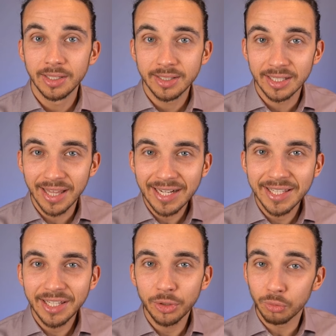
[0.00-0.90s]

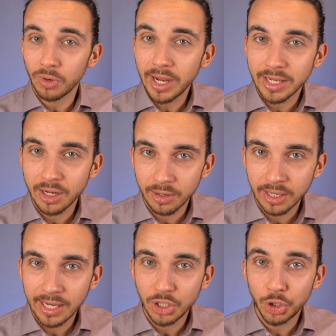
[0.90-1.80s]
Selecting the right
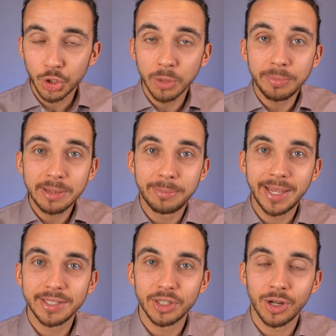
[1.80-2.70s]
hearing aid should be
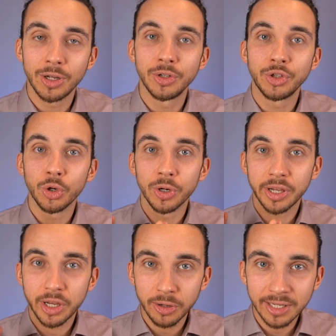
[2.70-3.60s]
based on your
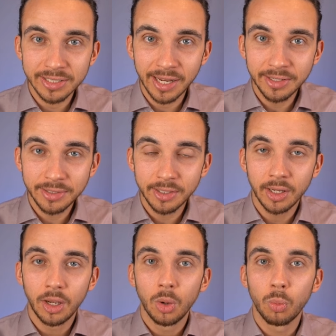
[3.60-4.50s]
hearing test,
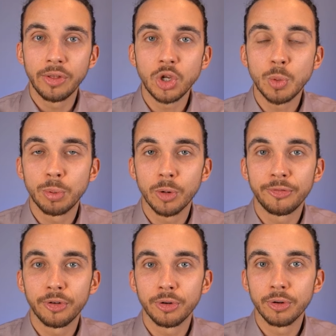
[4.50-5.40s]
whether you
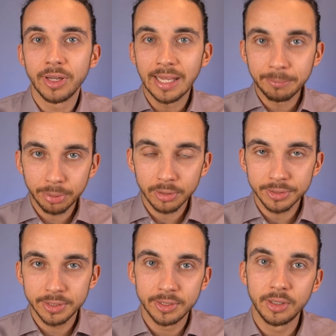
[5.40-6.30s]
prefer
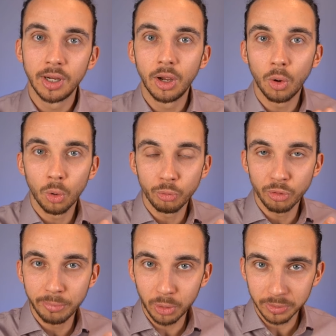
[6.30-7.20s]
in-person or
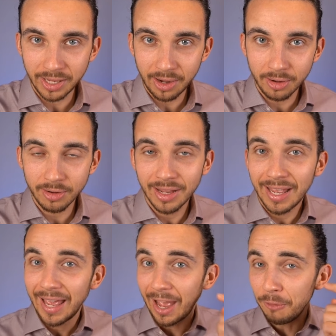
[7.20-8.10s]
remote care,
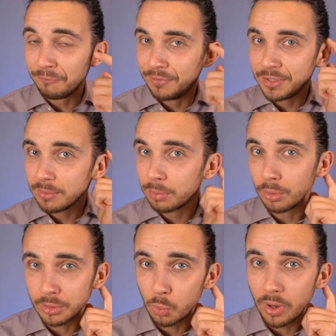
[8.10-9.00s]
how
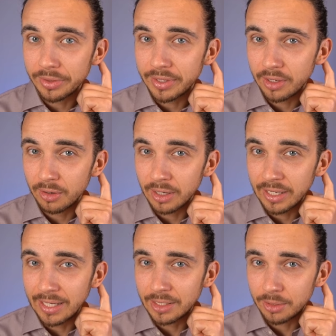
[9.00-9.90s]
visible you want the hearing
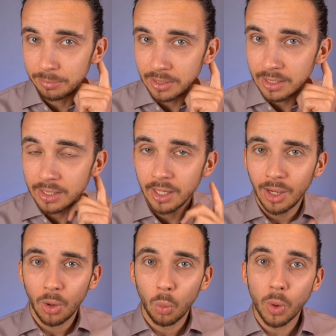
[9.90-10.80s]
aid to be,
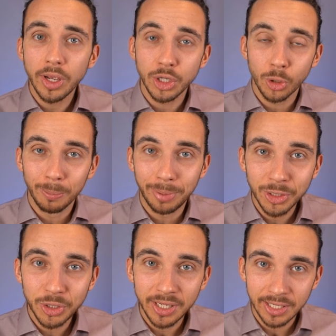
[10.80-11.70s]
what your
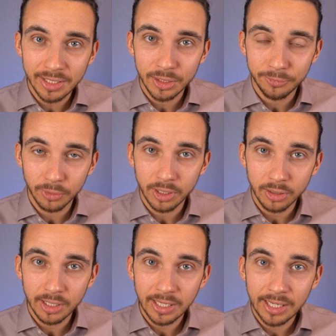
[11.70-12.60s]
budget is for
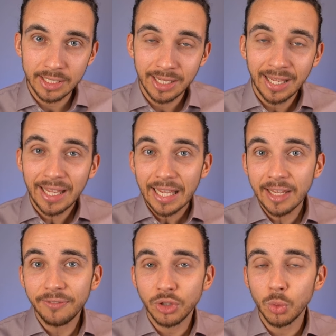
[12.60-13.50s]
hearing aid,
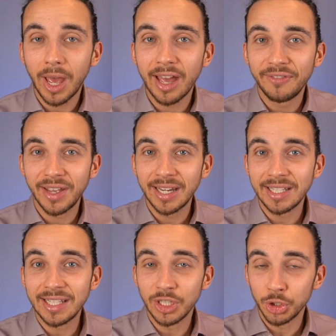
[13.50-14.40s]
if you have
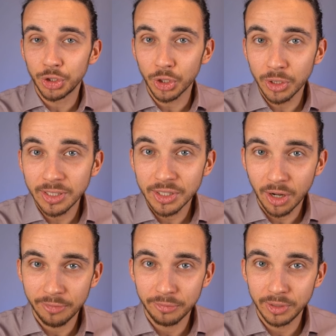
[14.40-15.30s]
any insurance
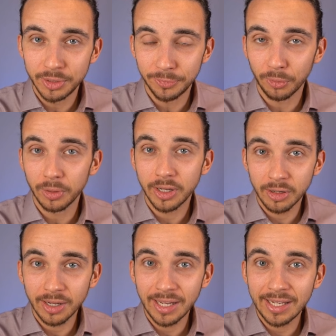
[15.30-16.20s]
coverage for
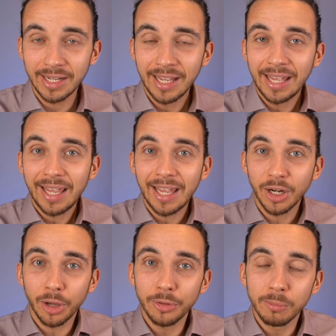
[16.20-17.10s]
hearing aid, and
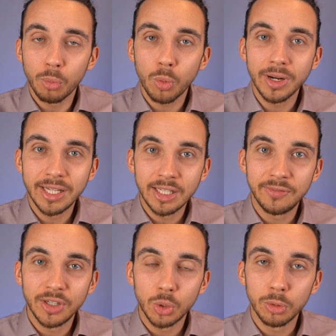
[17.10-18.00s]
other more
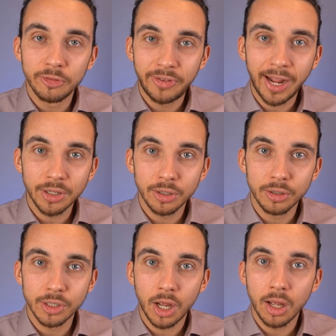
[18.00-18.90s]
individual
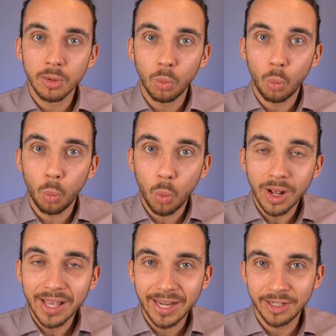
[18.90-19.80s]
factors on
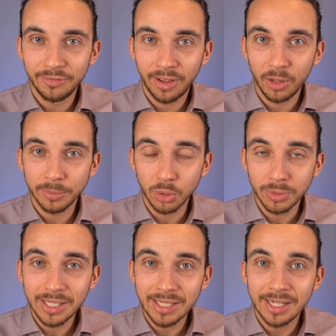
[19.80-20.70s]
what kind of help you
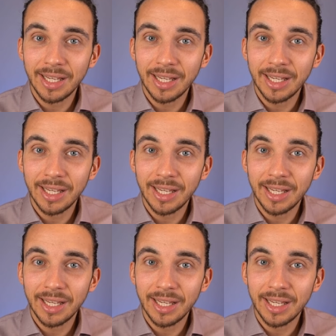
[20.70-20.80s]
need